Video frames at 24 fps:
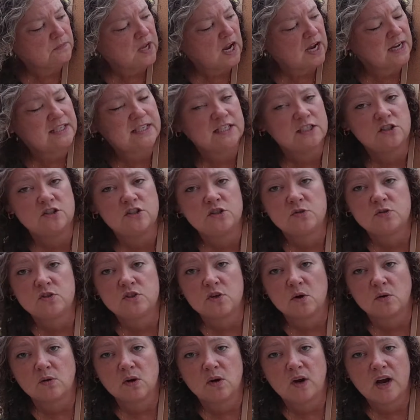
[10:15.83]
I didn't do
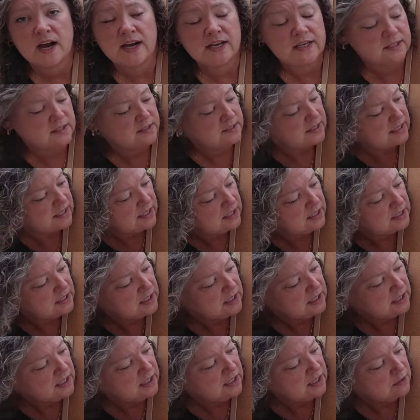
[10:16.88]
solo hikes in
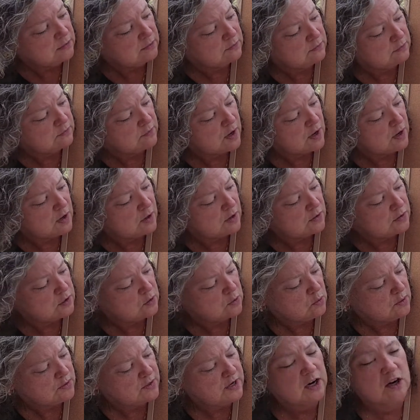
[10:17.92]
any of the
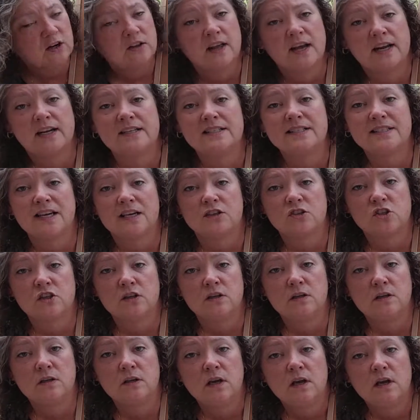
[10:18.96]
North Carolina
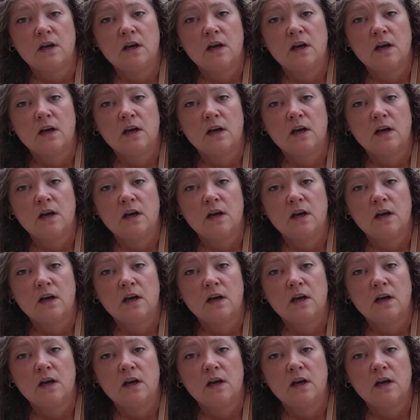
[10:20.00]
section.